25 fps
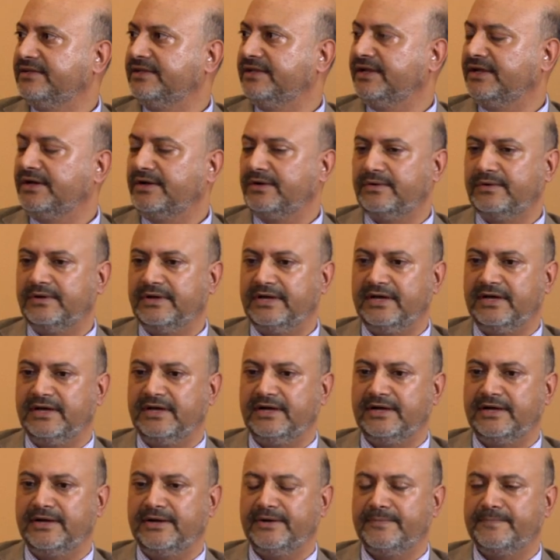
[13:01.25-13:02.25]
you know. Mm
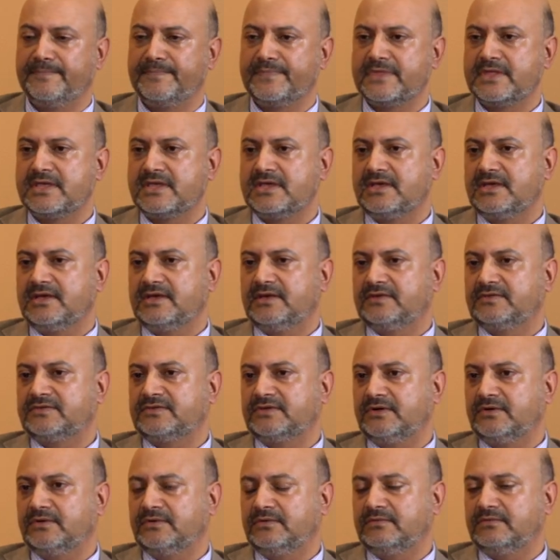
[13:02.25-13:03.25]
-hmm. uh,
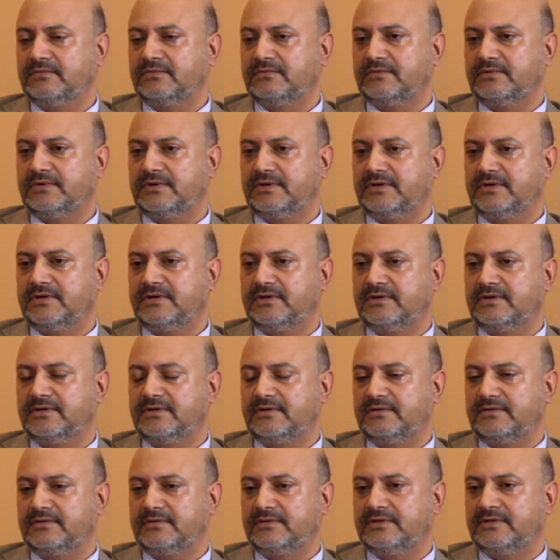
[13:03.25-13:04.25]
so
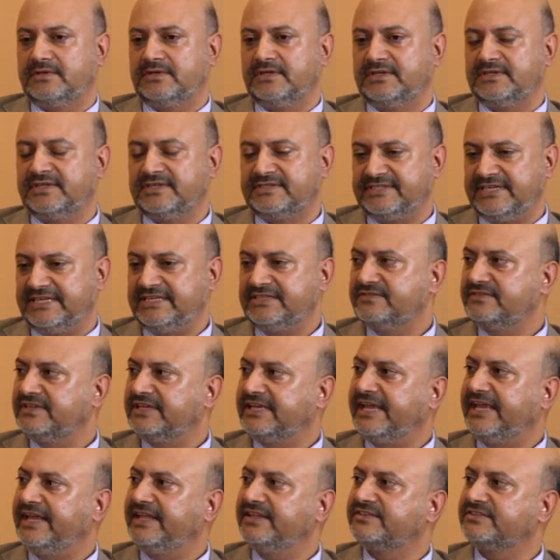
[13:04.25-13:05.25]
uh, the, the stage of the
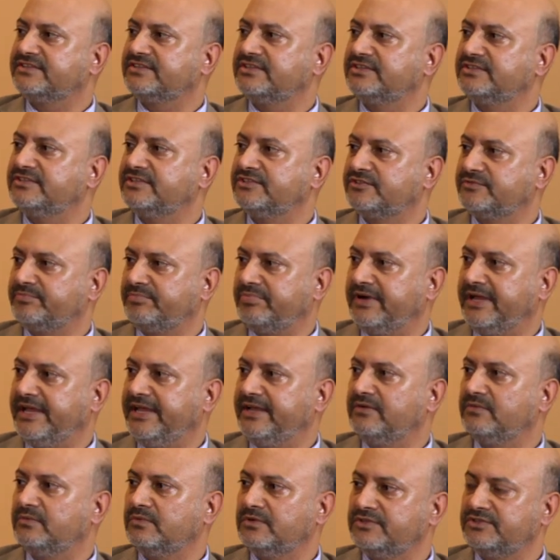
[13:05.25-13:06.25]
cancer, the mm -hmm.
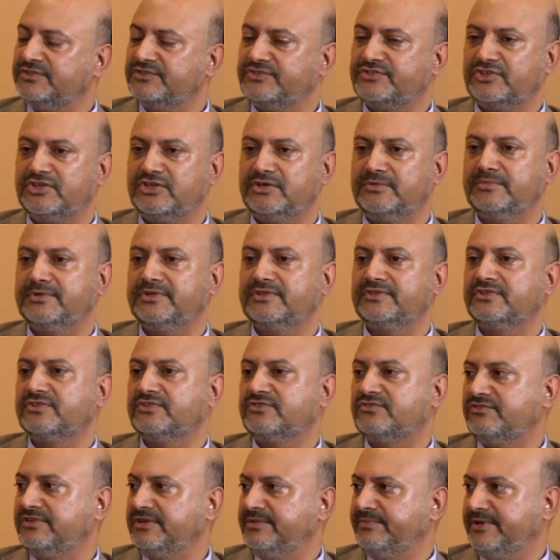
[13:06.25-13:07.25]
spread will determine the
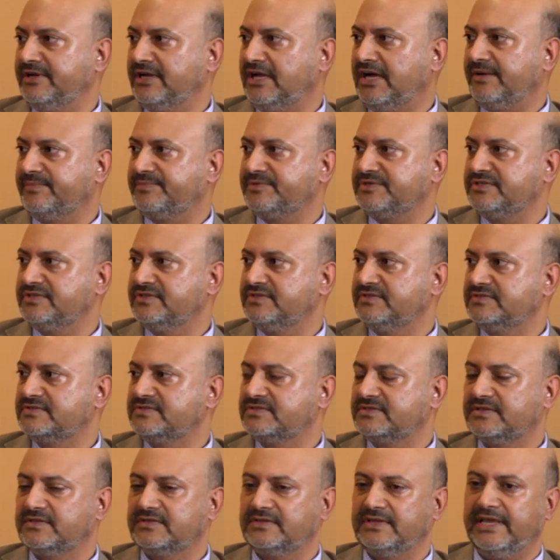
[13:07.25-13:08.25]
mm -hmm. treatment options.
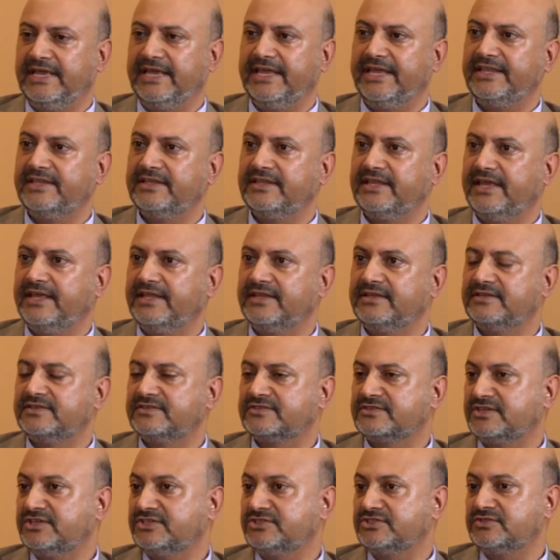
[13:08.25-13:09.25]
Mm-hmm. And, and
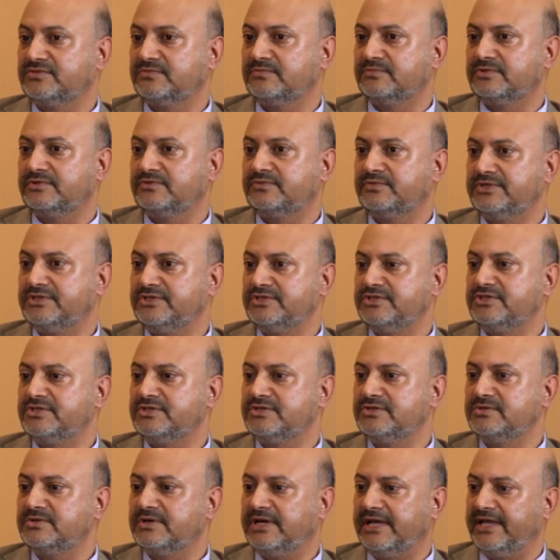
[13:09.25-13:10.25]
discussion between
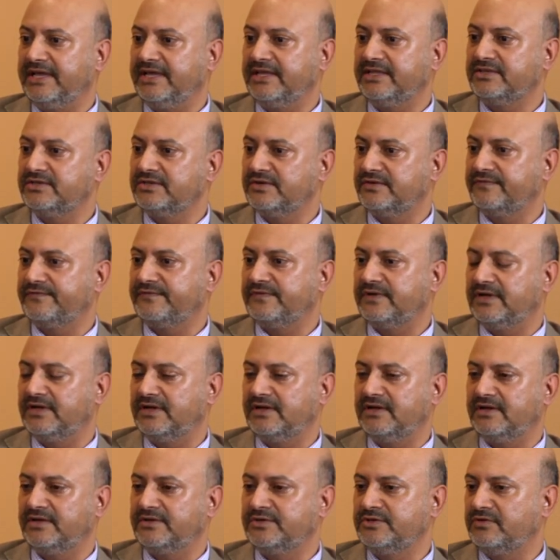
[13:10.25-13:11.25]
you and your
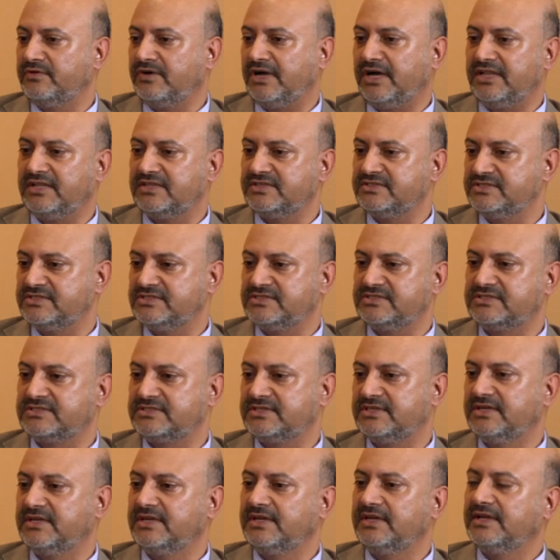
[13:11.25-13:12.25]
uh,
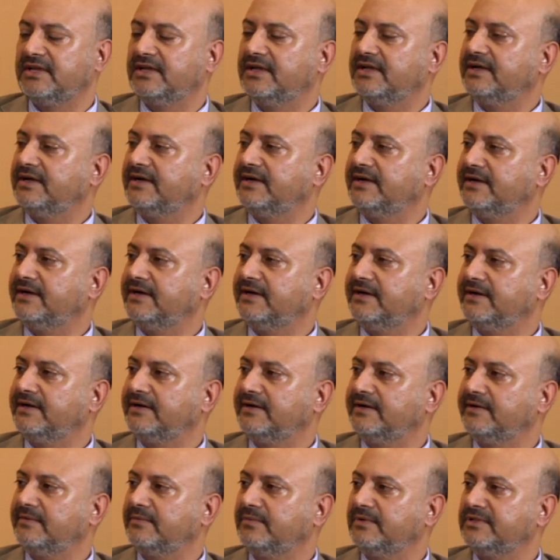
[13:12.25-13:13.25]
urologist uh,
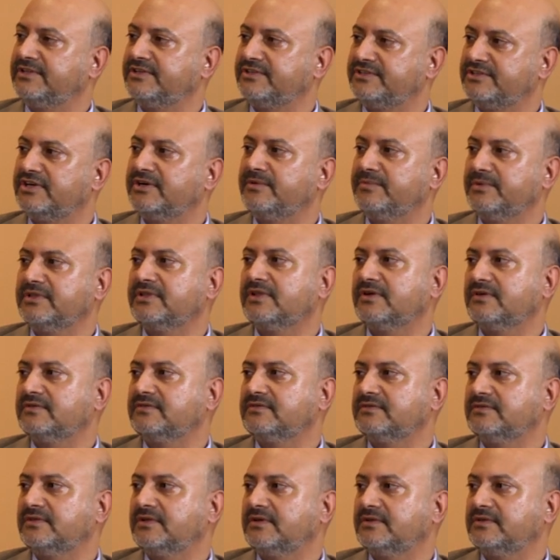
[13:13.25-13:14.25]
will determine the,
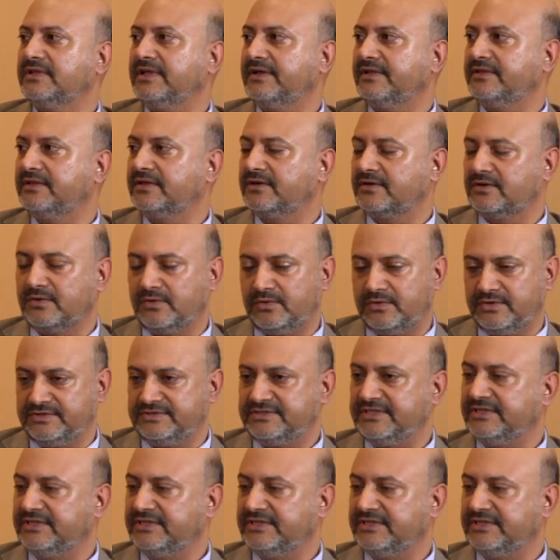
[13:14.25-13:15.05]
the, the, course